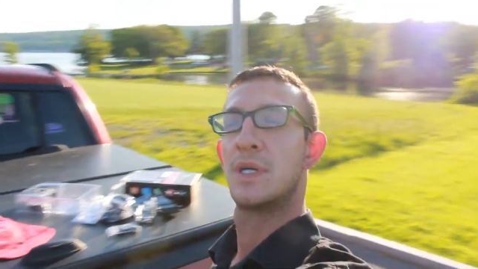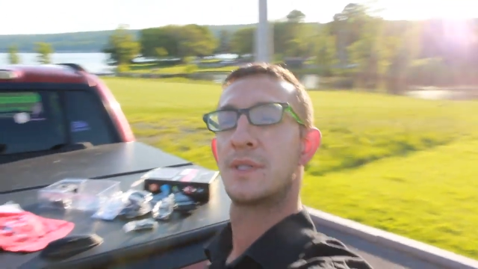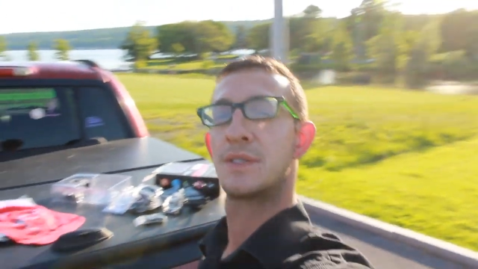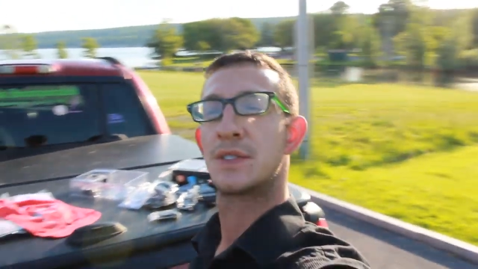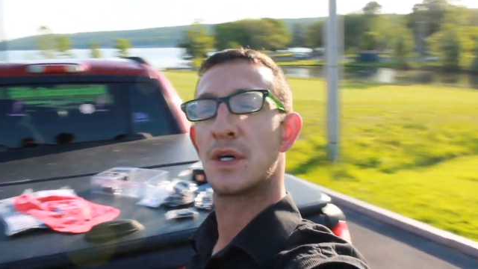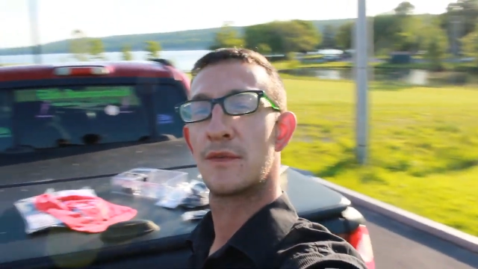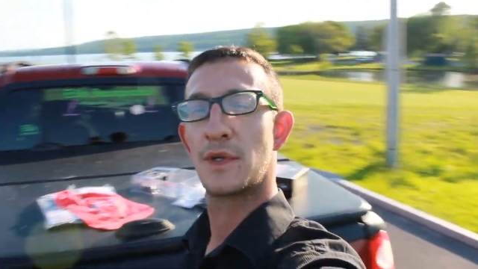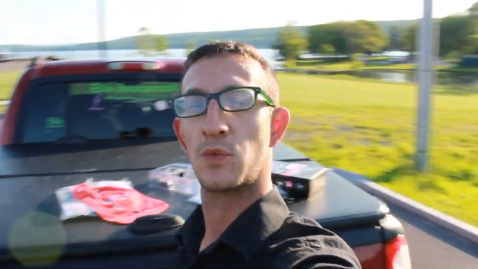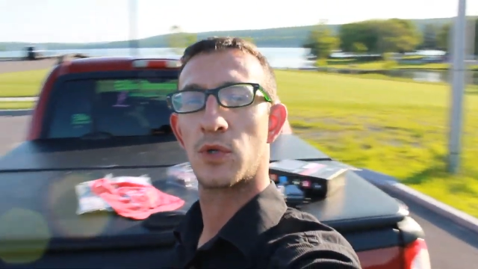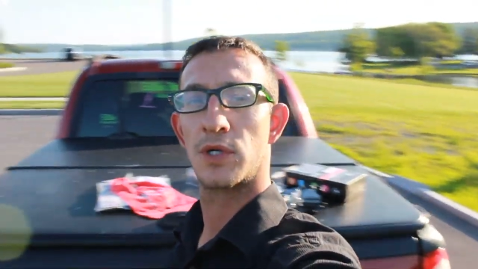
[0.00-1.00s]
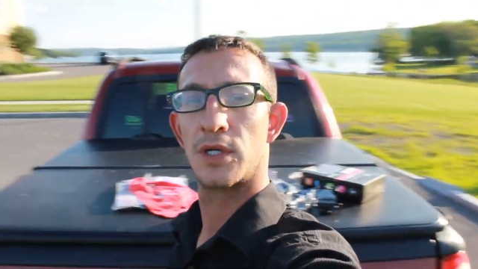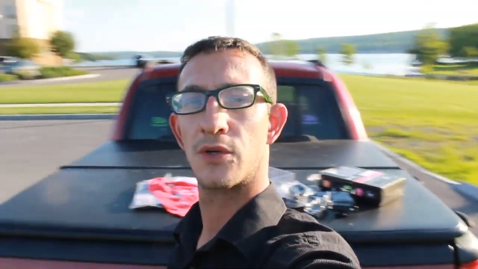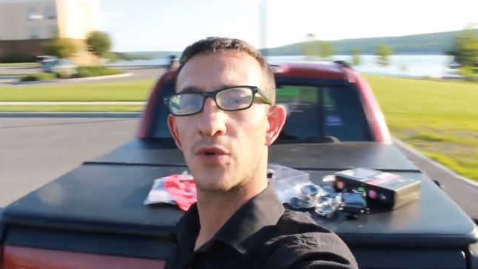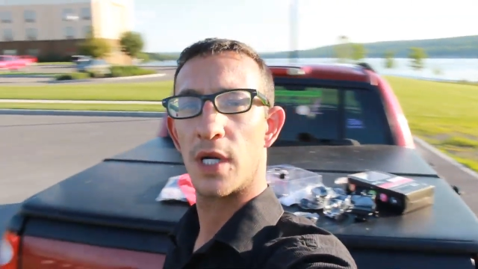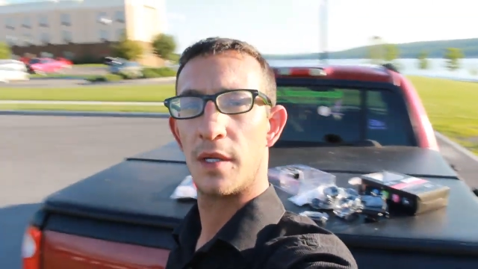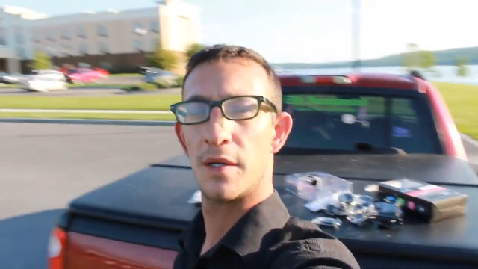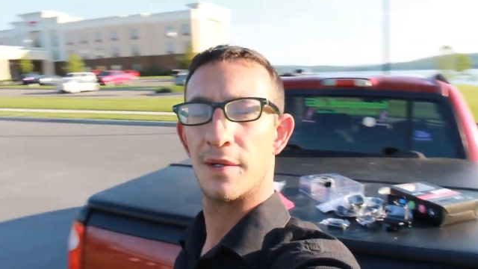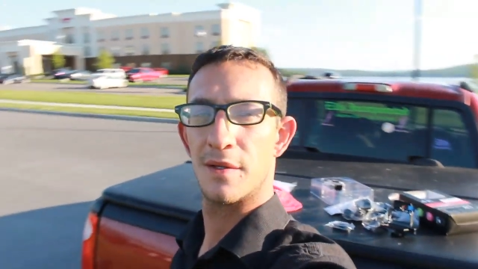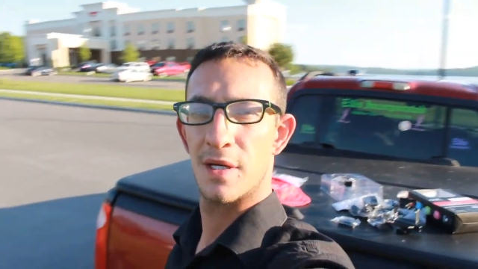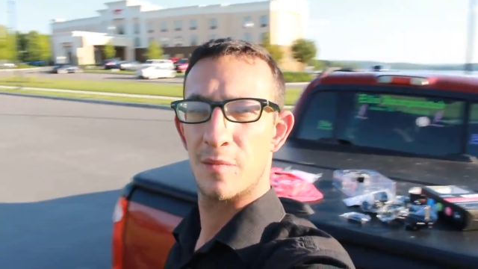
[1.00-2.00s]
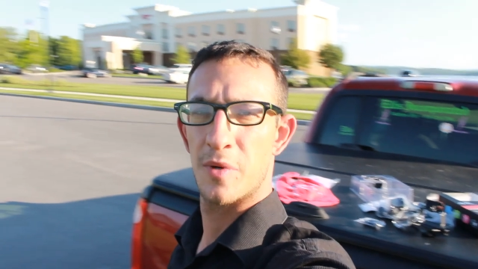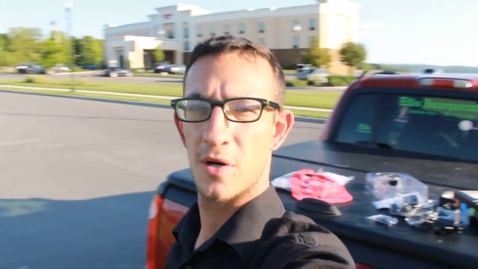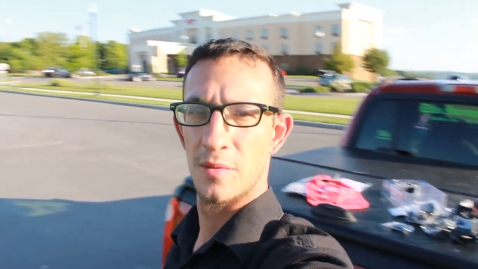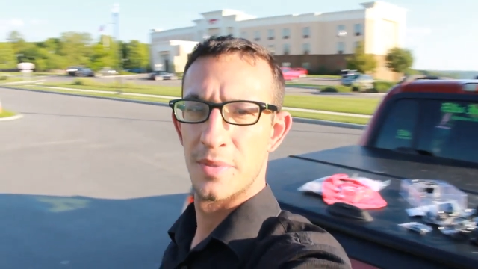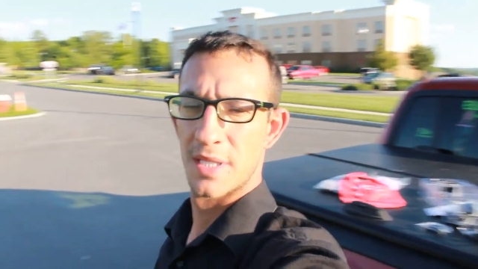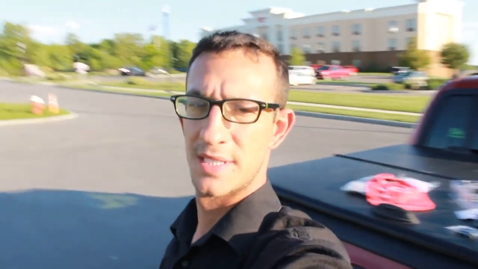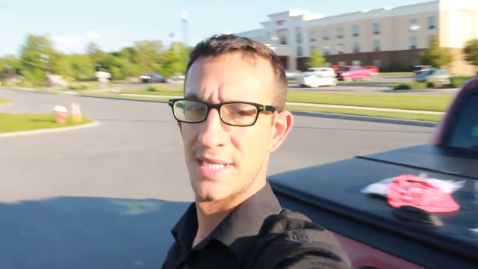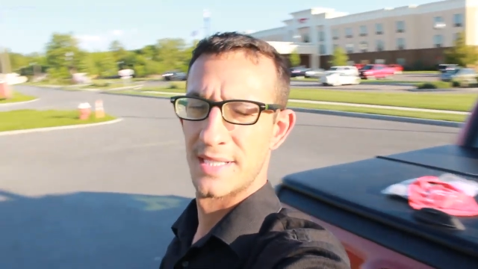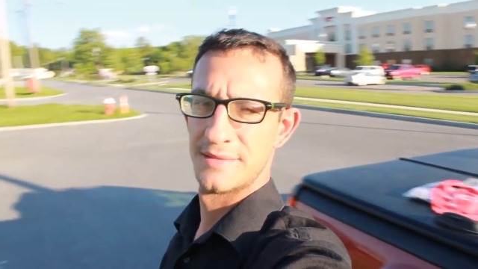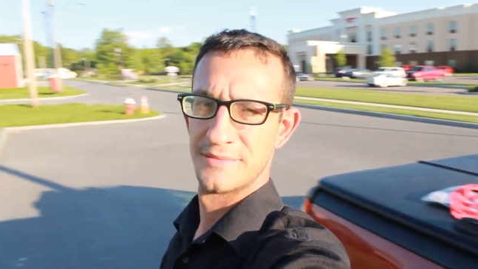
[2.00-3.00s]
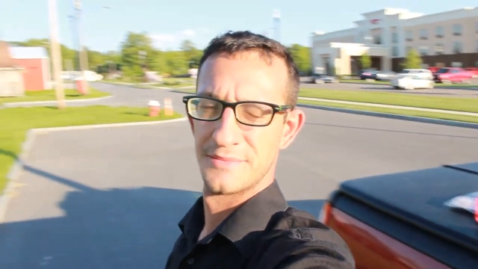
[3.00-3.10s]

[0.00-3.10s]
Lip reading: And stuff. And we're in a great, like, part of Penn Yan.